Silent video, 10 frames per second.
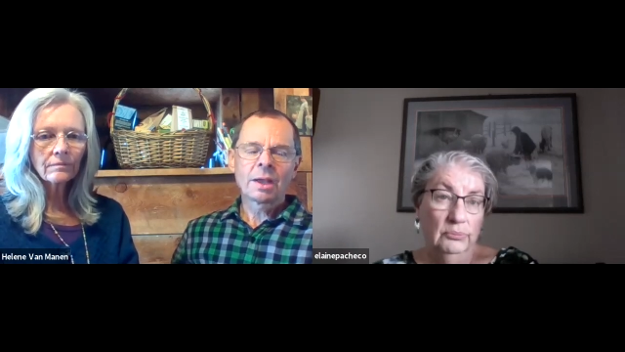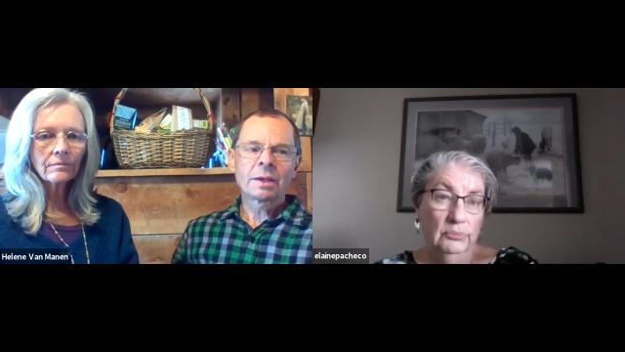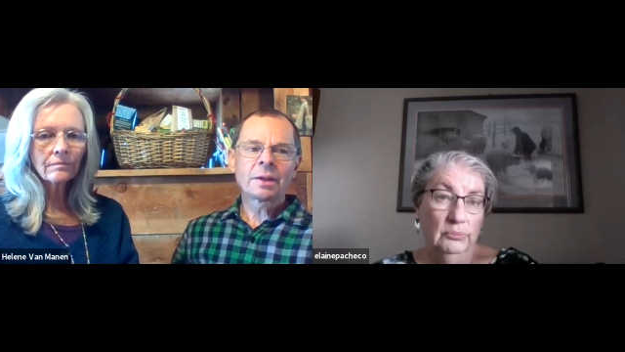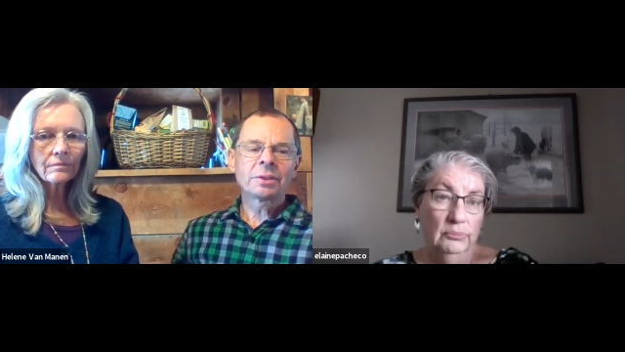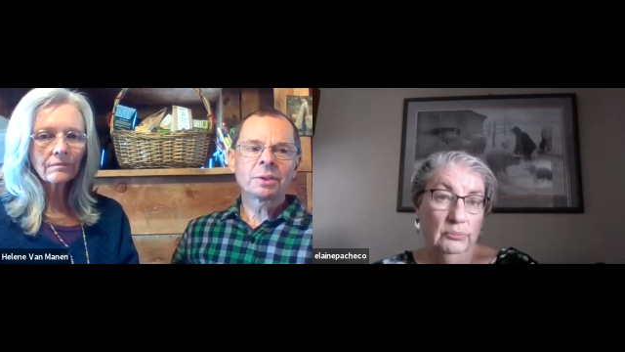Speaker 1: And
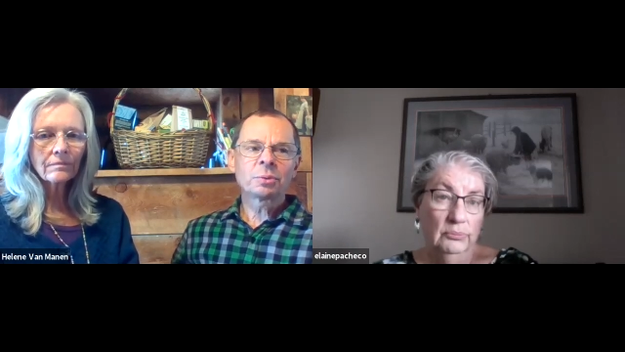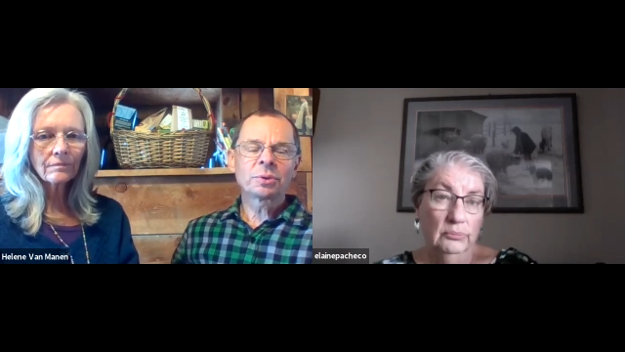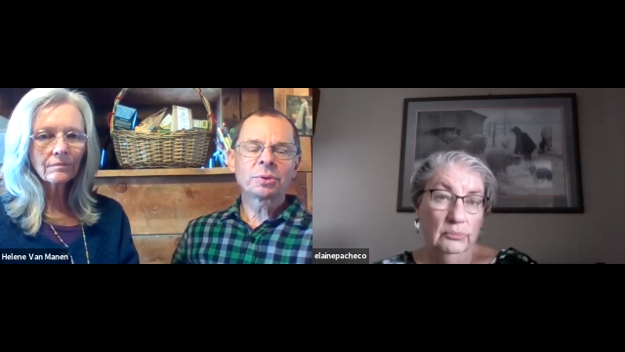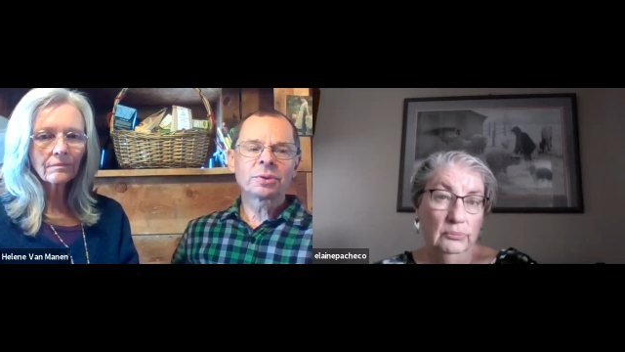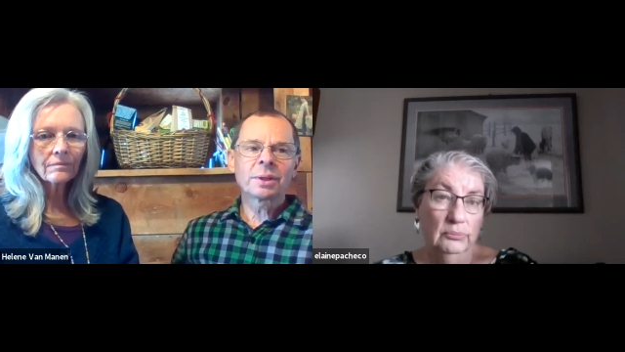I think
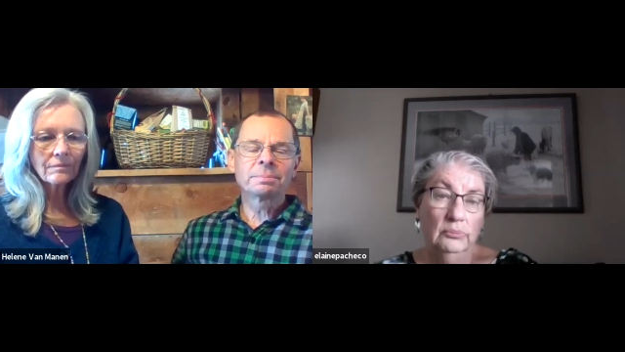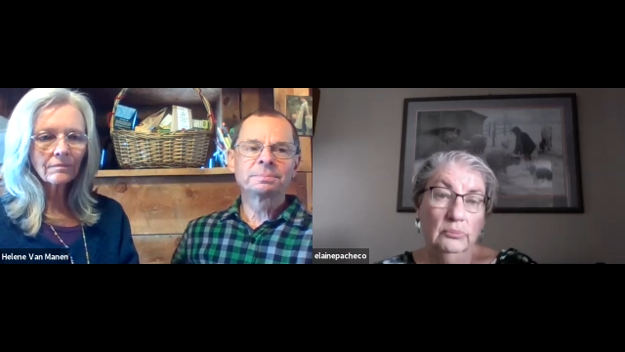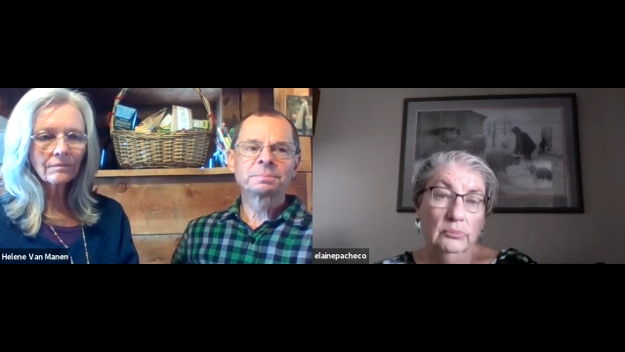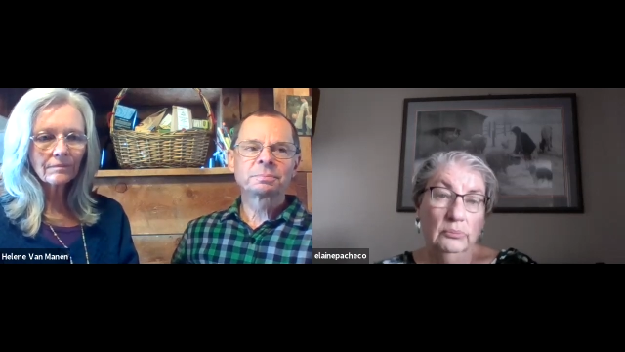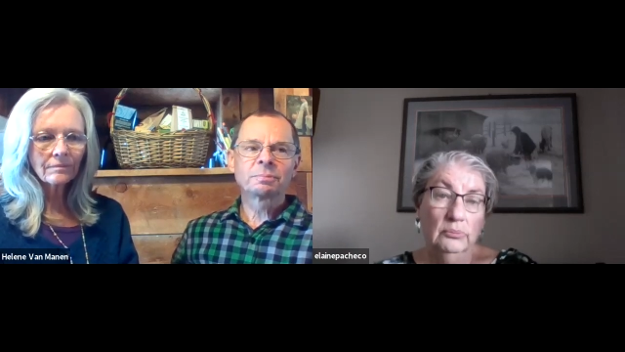with um,
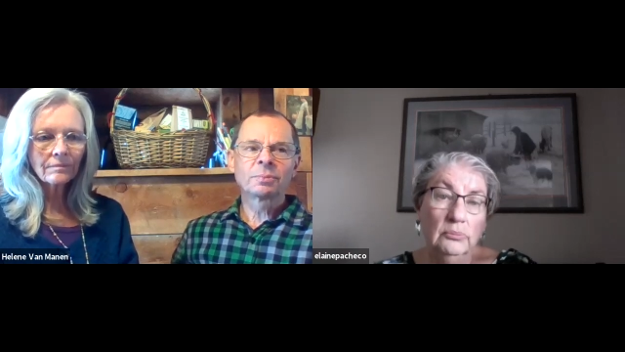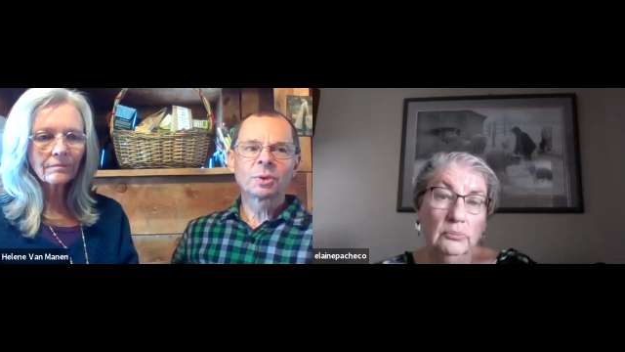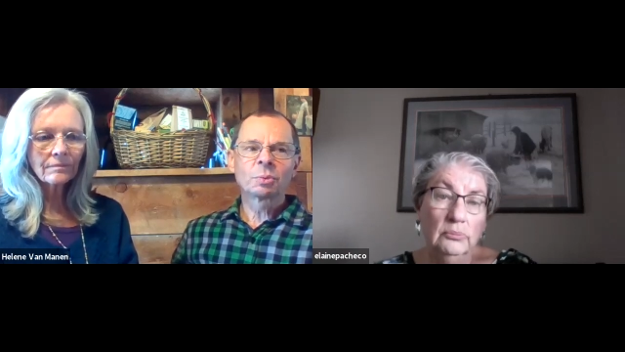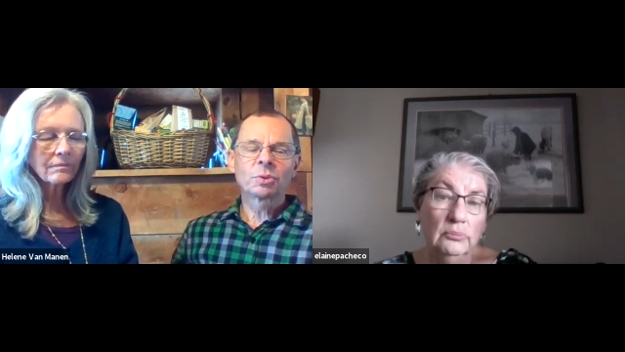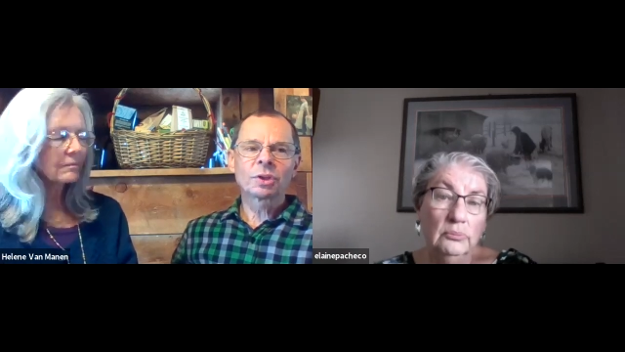
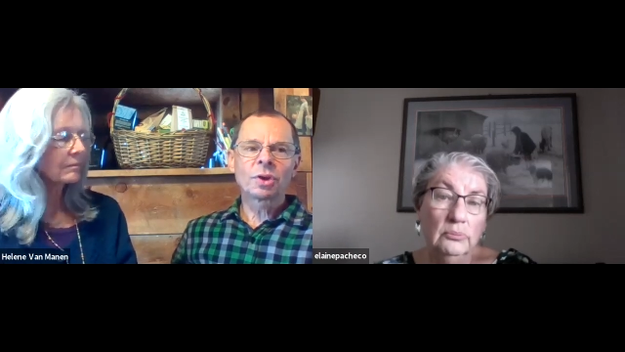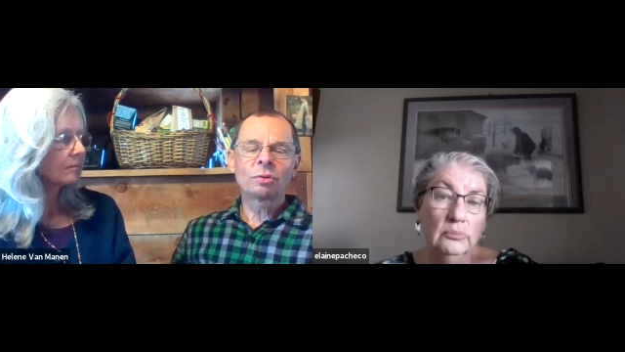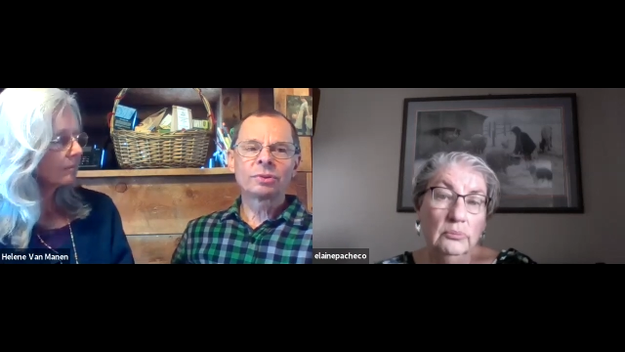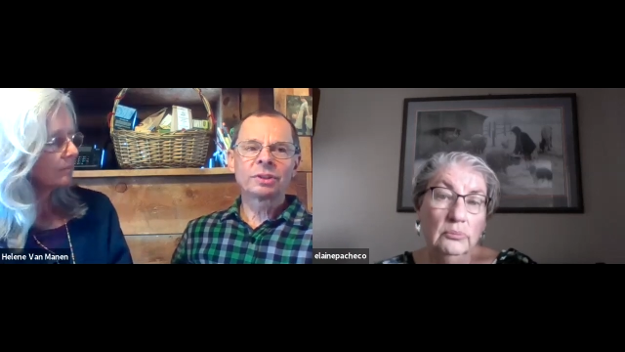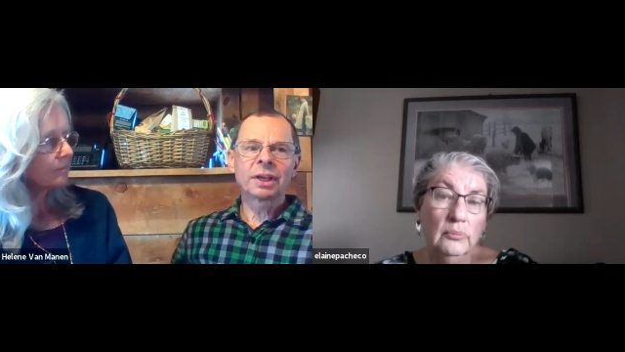with the
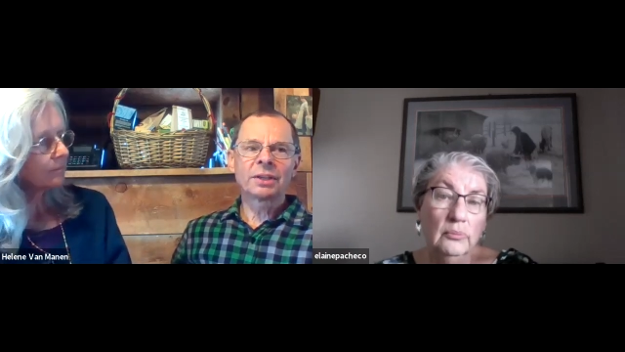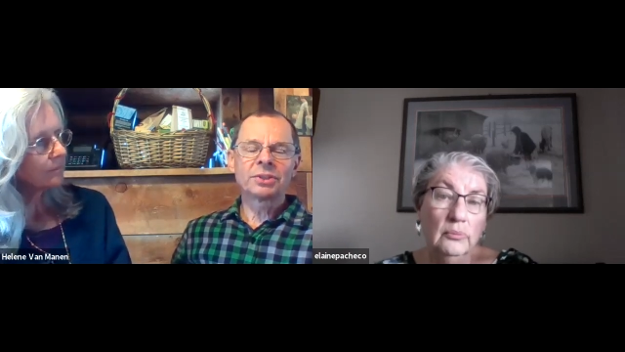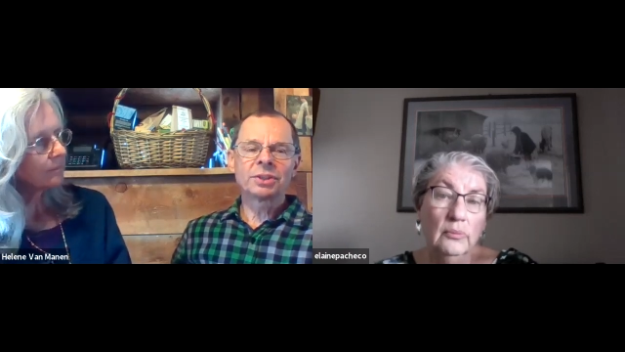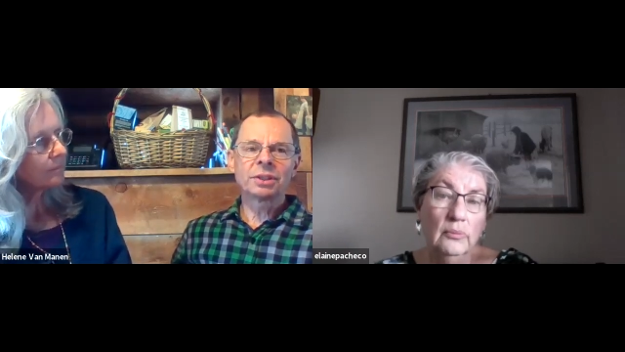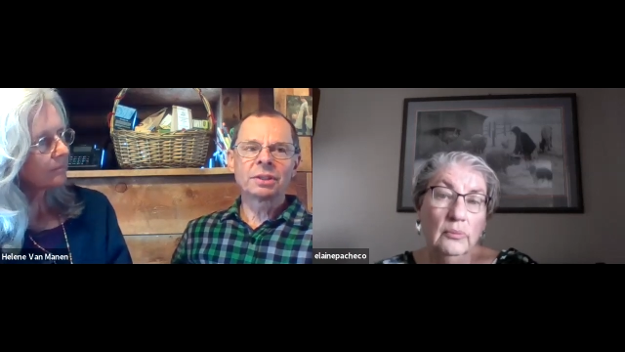COVID
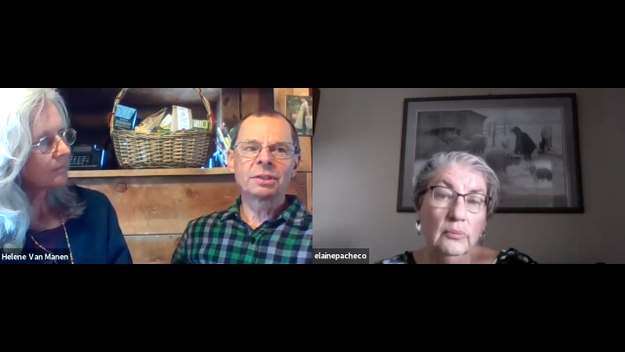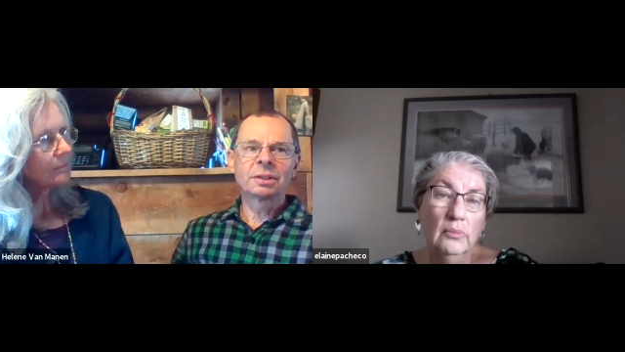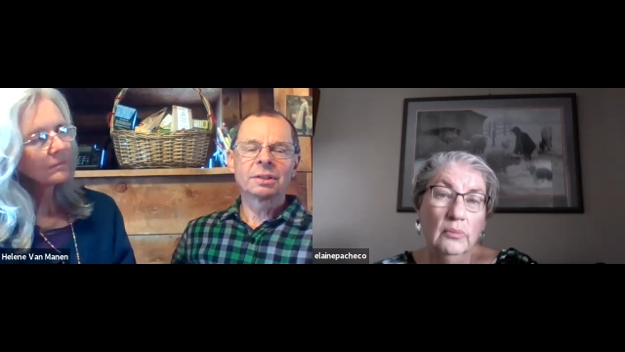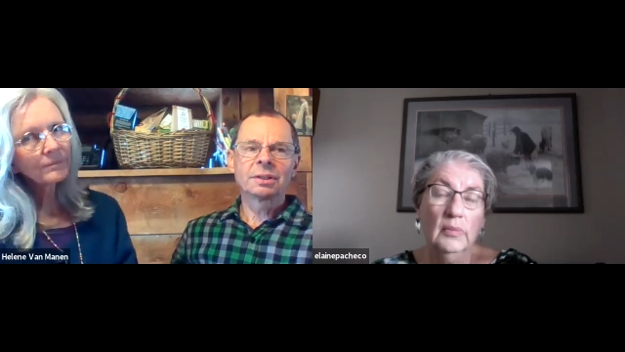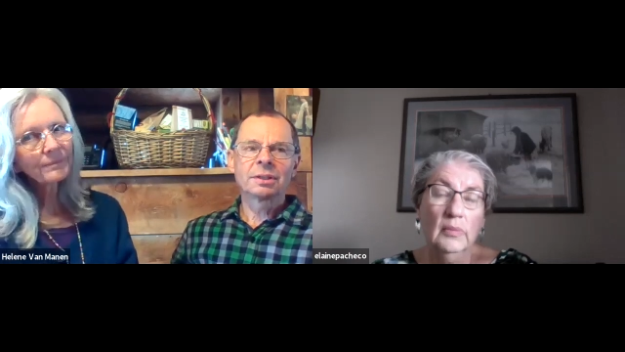nineteen,